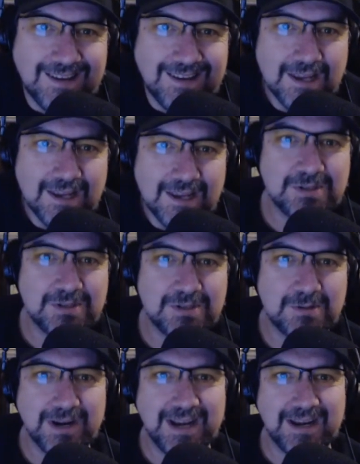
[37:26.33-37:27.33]
You're just
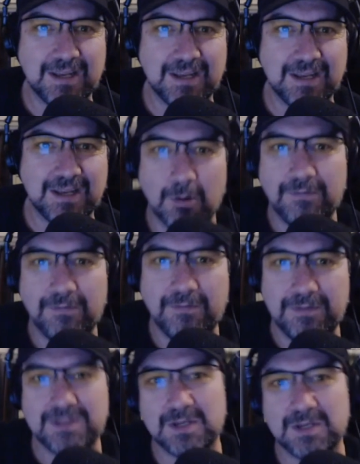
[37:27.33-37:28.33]
creating a job for
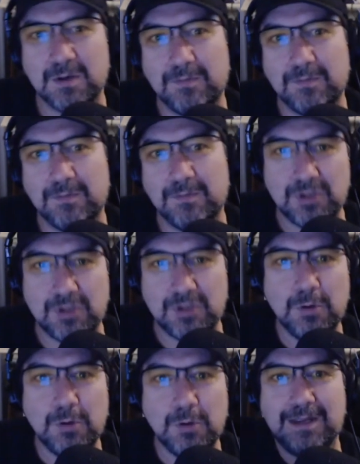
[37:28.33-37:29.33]
yourself in which you
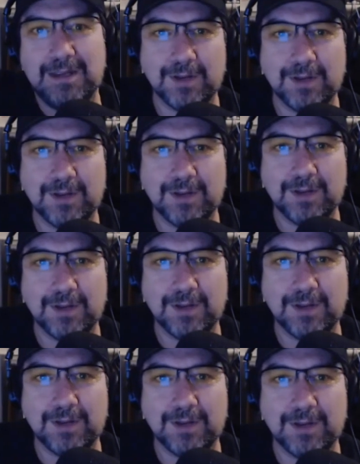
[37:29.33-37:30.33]
pay you rather than the
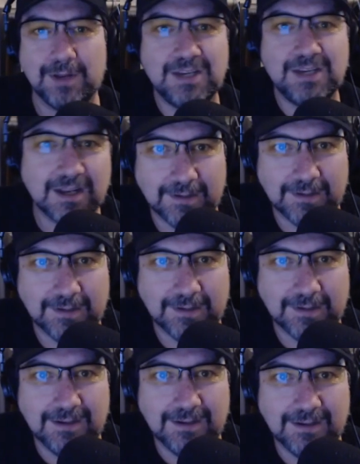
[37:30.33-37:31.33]
HR department.
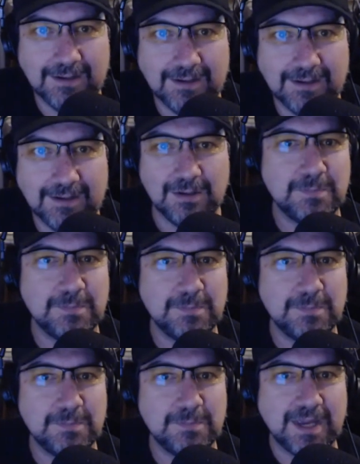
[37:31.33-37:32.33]
You've
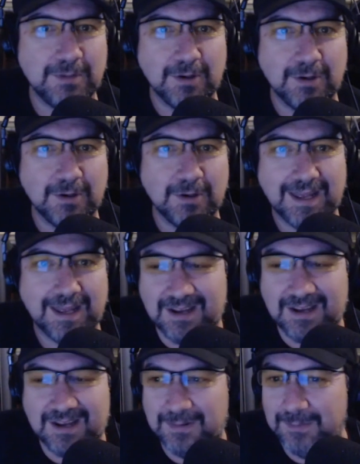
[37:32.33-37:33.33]
just become your own HR
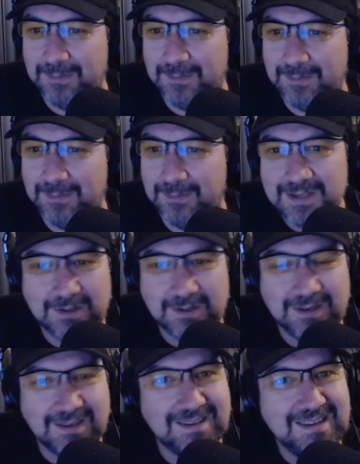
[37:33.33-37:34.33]
department. So
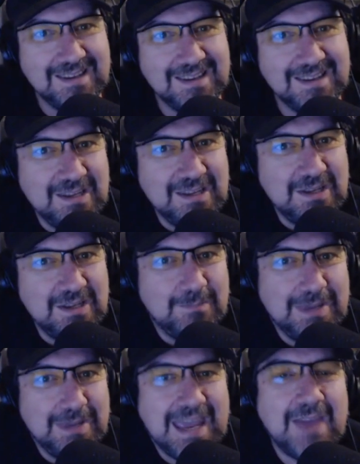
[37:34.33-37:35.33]

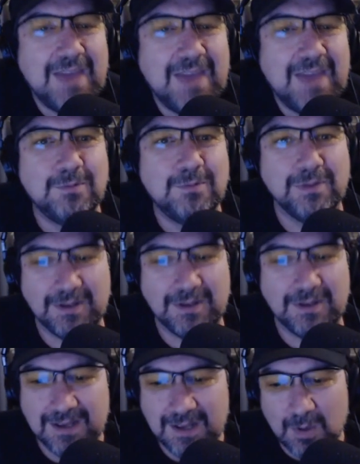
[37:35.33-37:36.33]
be careful that
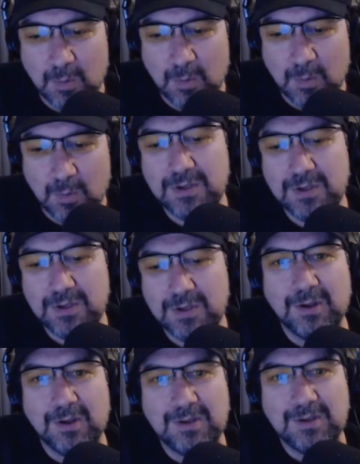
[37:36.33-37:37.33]
what you're
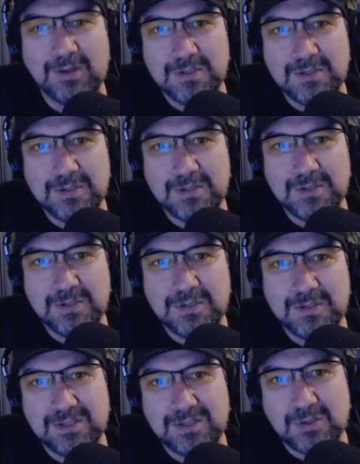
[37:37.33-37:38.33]
going to do
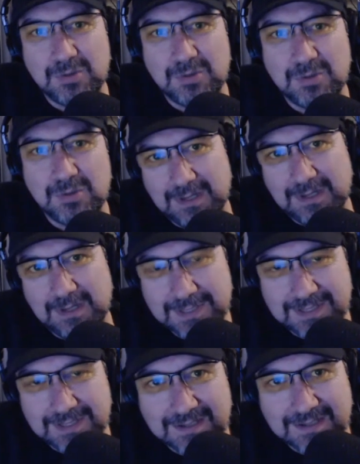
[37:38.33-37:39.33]
is truly a
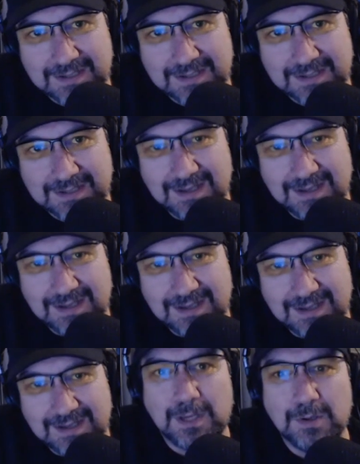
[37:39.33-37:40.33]
business,
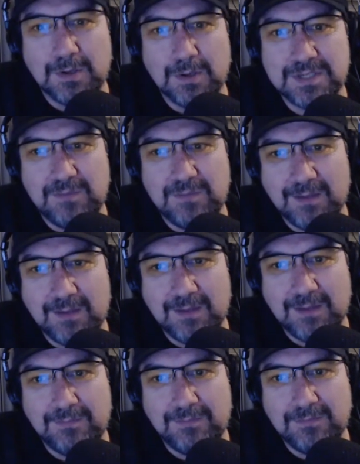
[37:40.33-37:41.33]
because if you
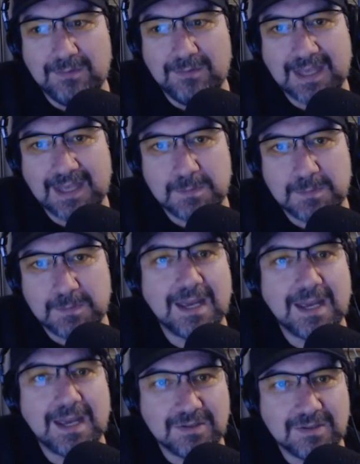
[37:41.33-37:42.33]
have
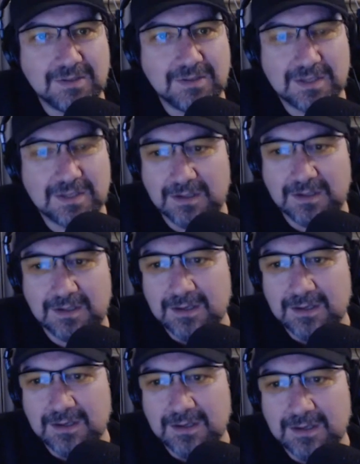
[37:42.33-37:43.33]
expectations that
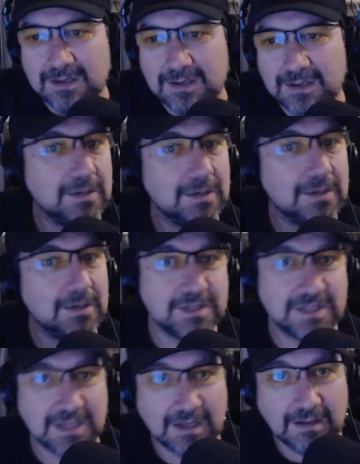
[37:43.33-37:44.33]
maybe one day you'll
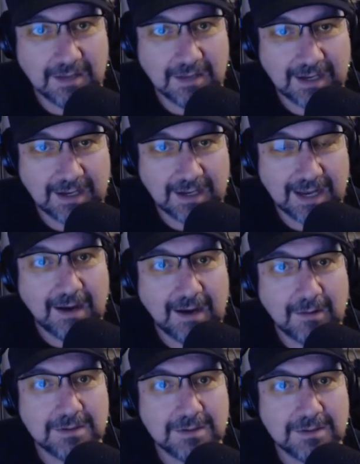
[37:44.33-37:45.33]
sell and get
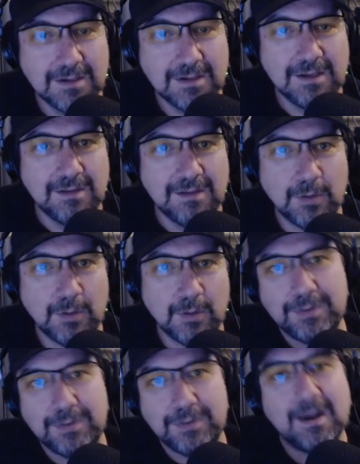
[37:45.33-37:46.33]
out, that
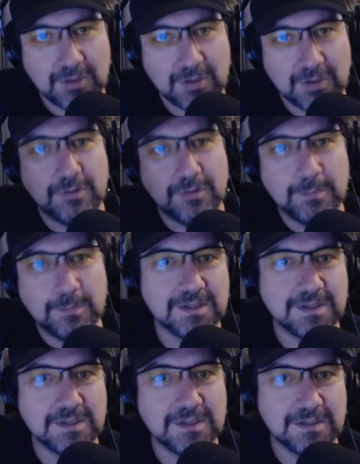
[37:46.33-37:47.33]
without you, the
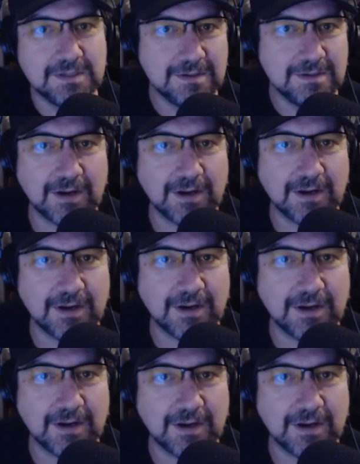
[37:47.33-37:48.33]
business is going to
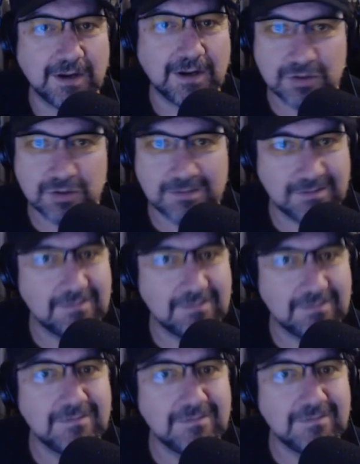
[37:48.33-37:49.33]
function just
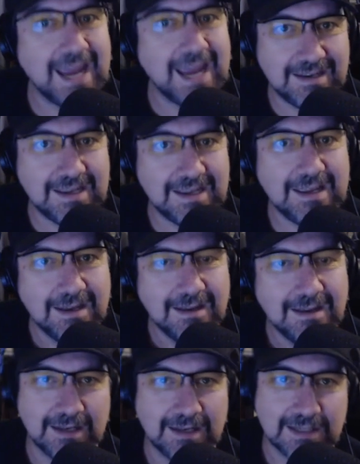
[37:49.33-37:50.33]
dandy
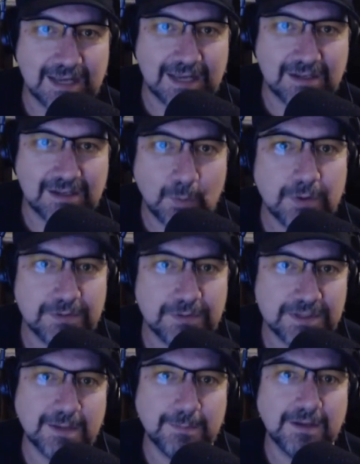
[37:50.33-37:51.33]
and is actually worth
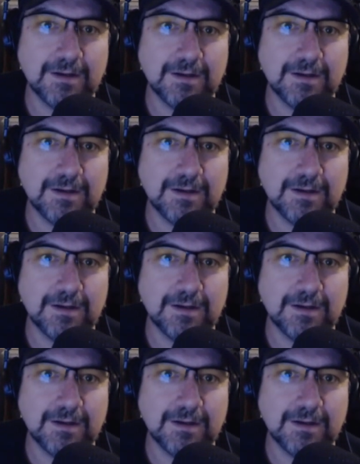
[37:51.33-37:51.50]
something.